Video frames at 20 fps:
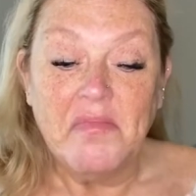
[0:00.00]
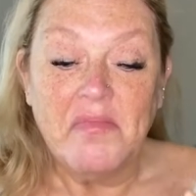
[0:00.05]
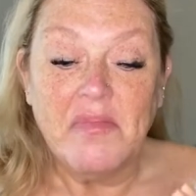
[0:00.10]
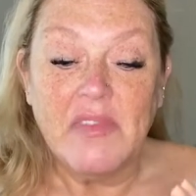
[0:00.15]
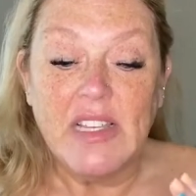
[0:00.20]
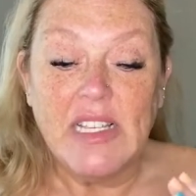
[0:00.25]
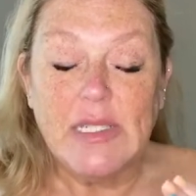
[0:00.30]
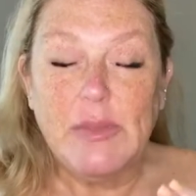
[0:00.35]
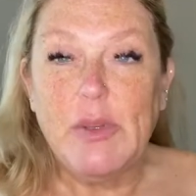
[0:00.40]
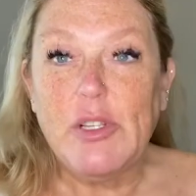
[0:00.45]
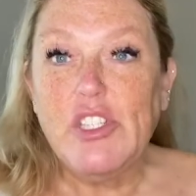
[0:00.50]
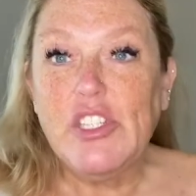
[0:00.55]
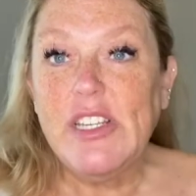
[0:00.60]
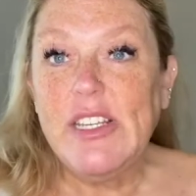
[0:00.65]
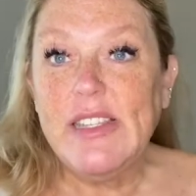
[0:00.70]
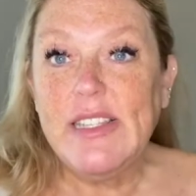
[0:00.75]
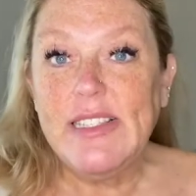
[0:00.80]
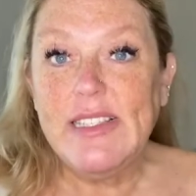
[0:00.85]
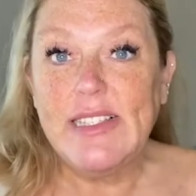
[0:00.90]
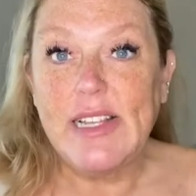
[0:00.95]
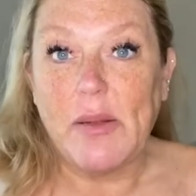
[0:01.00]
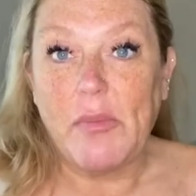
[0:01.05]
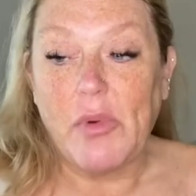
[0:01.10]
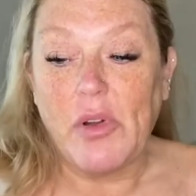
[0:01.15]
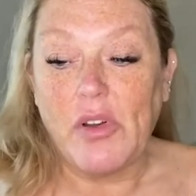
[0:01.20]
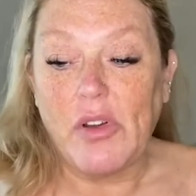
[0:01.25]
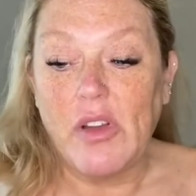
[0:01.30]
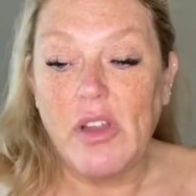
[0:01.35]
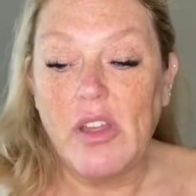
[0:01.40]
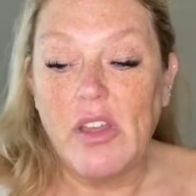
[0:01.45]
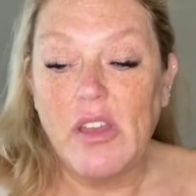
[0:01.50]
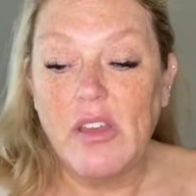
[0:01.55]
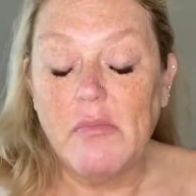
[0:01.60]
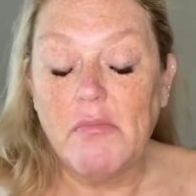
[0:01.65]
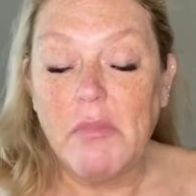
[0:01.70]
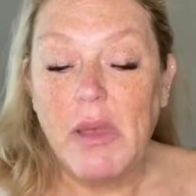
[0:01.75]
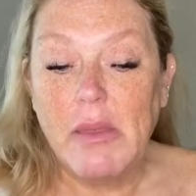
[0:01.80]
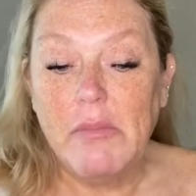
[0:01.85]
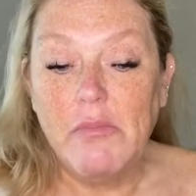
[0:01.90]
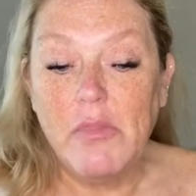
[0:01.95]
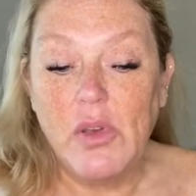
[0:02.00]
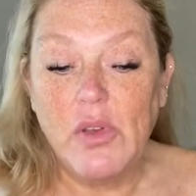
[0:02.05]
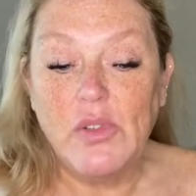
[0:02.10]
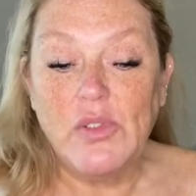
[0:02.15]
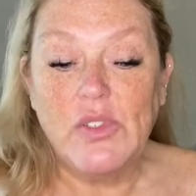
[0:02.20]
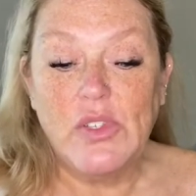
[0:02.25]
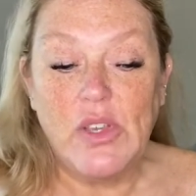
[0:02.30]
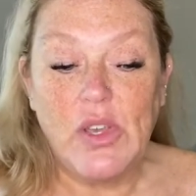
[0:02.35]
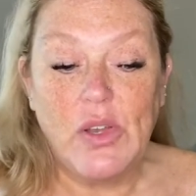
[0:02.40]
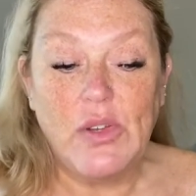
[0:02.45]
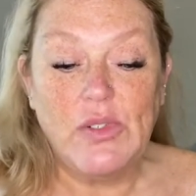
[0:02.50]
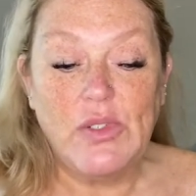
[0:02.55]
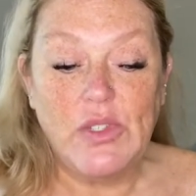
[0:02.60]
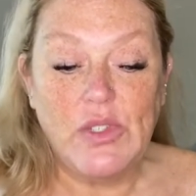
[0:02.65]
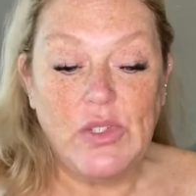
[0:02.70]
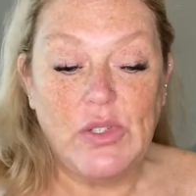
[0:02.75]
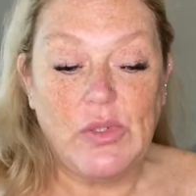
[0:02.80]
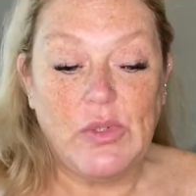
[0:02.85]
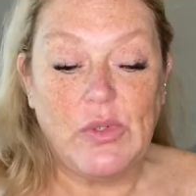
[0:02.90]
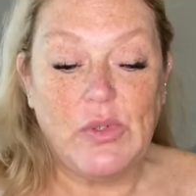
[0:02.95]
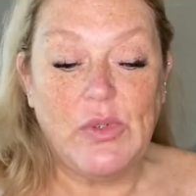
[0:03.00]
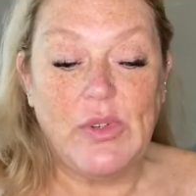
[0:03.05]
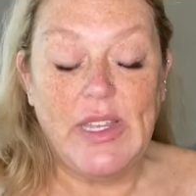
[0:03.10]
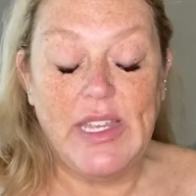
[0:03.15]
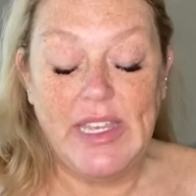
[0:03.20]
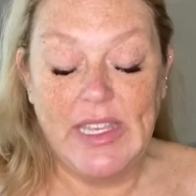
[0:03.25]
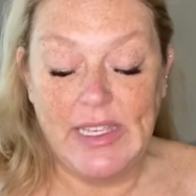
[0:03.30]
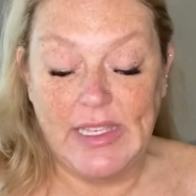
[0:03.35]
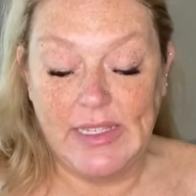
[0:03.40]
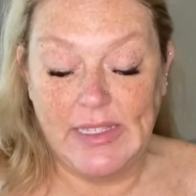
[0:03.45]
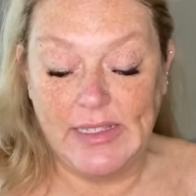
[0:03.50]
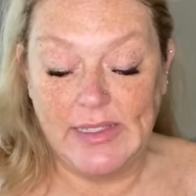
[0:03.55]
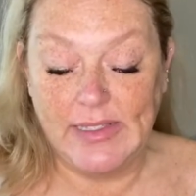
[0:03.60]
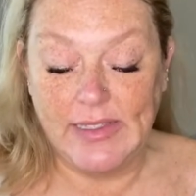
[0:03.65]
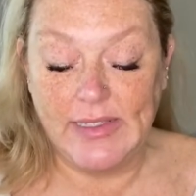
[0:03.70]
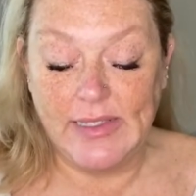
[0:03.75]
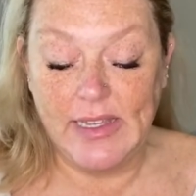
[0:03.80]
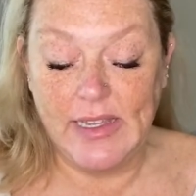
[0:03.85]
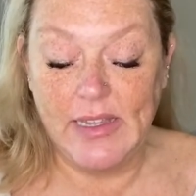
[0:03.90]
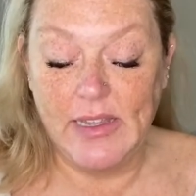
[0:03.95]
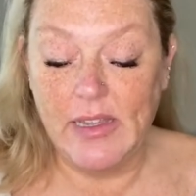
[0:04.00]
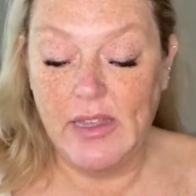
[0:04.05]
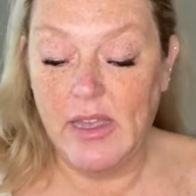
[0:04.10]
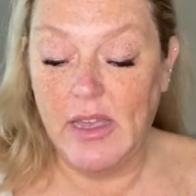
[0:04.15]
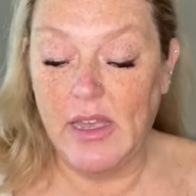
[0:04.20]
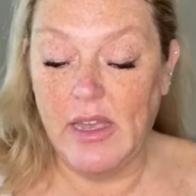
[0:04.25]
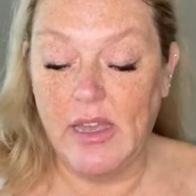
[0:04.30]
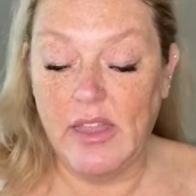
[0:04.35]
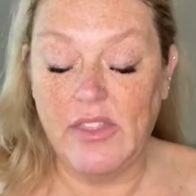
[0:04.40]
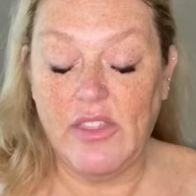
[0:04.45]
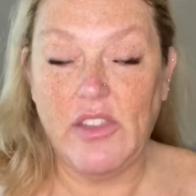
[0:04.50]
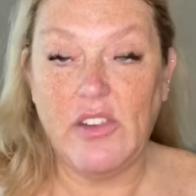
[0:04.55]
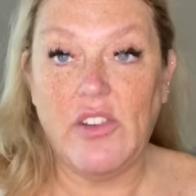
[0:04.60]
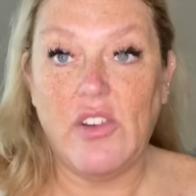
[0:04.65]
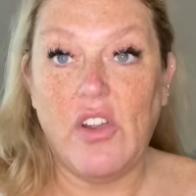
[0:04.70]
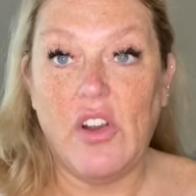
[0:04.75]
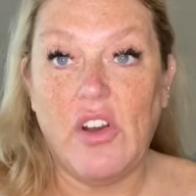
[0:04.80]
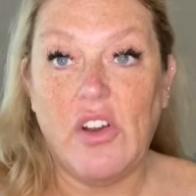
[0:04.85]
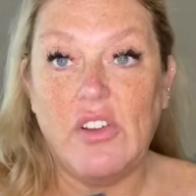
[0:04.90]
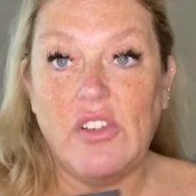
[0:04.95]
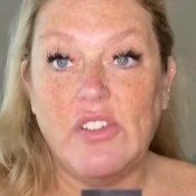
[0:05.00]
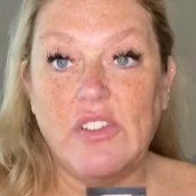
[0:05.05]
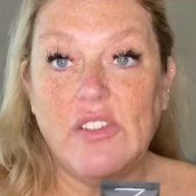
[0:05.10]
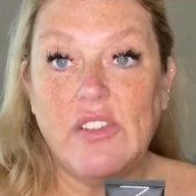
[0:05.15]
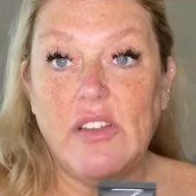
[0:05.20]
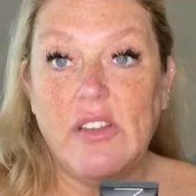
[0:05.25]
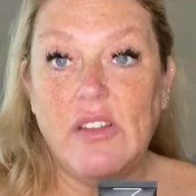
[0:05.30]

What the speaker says: especially in the summer. My most go-to is the Nars,